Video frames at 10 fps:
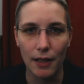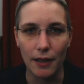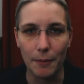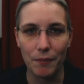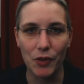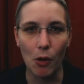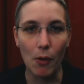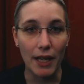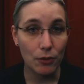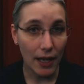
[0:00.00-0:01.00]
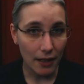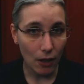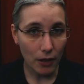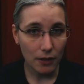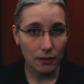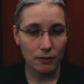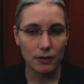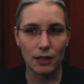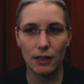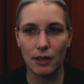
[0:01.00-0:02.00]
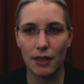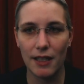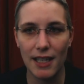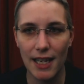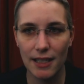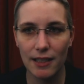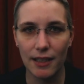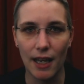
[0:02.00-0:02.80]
Um, so I tried a lot. Uh, in the end,